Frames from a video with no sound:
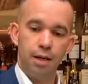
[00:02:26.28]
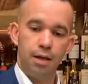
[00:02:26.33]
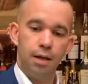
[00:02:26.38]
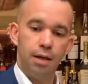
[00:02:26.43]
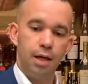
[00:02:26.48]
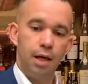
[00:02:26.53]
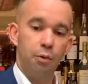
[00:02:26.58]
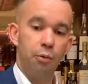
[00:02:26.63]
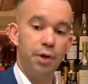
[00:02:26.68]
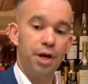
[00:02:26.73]

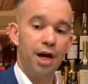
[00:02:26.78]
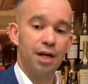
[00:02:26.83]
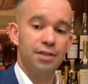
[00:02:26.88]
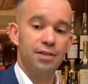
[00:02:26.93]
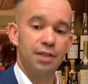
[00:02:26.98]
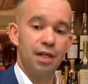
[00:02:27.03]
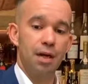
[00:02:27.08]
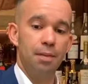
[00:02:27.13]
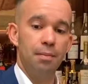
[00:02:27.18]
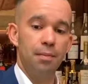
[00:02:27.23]
And we have
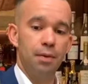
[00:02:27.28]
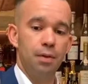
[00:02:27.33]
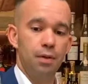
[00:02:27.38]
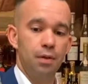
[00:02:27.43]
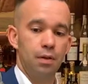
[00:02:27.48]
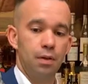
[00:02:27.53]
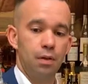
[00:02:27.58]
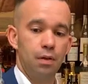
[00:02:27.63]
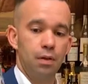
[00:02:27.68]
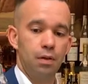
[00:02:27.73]
some
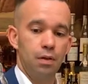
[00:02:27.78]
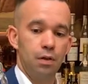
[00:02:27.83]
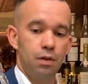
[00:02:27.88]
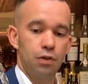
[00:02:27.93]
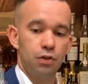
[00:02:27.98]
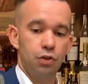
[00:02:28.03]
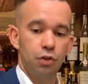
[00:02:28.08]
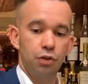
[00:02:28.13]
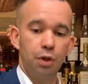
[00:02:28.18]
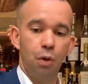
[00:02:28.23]

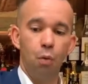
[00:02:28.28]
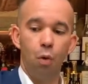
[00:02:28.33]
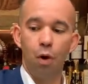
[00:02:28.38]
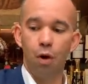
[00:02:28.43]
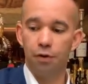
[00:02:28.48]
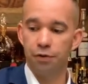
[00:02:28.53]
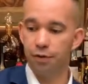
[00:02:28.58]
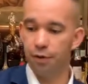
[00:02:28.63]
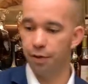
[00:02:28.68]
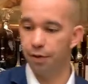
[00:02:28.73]
soda
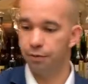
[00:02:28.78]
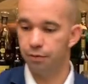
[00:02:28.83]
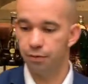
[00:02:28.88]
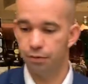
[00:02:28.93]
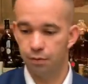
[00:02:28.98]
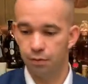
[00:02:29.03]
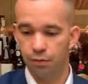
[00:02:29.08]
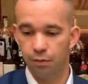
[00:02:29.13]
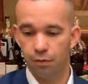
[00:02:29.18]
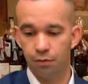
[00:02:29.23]
water
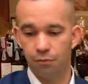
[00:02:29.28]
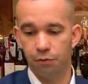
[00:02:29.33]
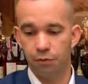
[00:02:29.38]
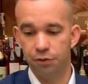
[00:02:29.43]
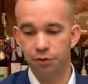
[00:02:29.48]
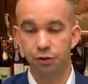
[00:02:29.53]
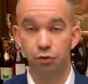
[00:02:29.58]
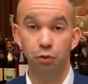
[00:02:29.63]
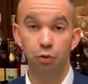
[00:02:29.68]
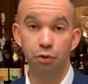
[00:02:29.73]
for
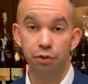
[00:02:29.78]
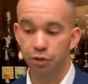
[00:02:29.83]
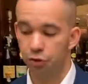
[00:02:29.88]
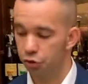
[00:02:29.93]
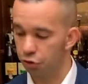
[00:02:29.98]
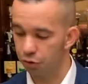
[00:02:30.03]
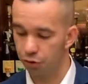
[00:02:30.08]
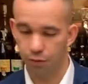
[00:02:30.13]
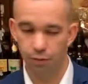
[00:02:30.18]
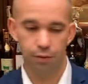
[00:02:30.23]
the
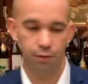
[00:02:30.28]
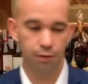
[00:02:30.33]
dilution.